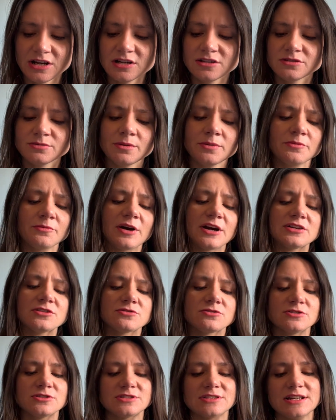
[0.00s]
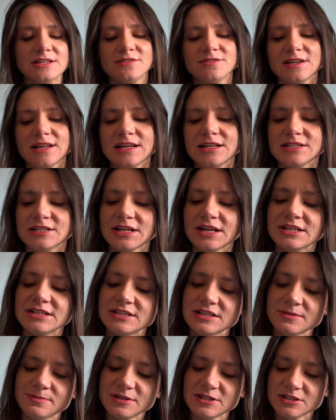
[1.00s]
Sweeping right across Central Asia and
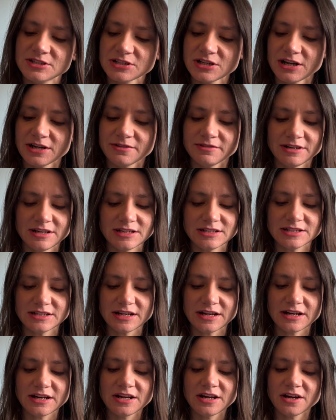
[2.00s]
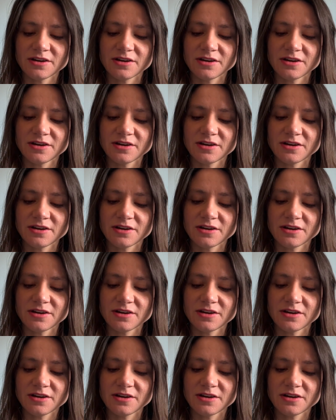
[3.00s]
deep into China and India,